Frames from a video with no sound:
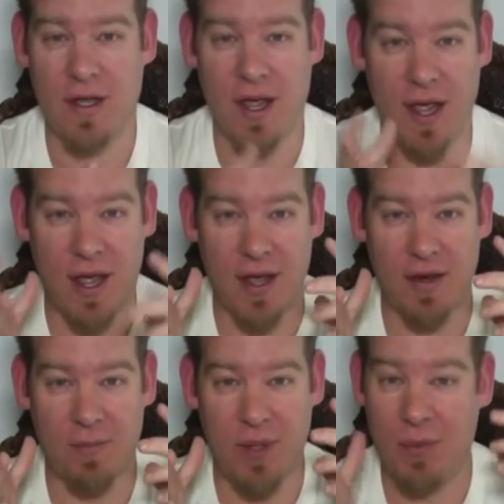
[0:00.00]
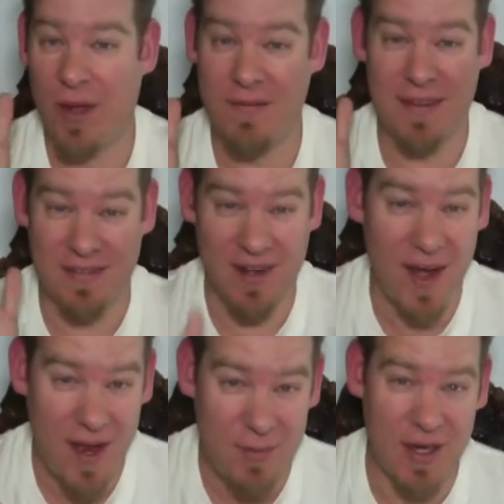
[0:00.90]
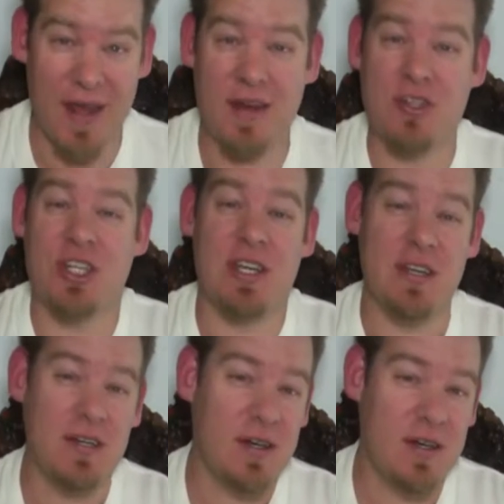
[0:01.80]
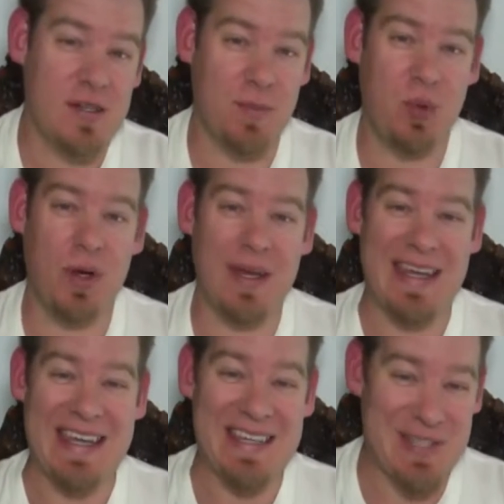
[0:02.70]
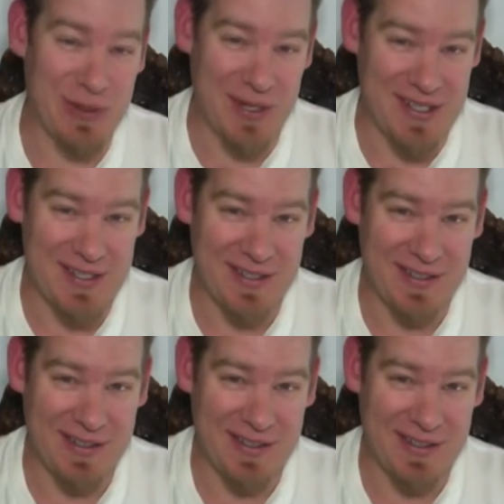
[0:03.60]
and people have the time and energy to put into it.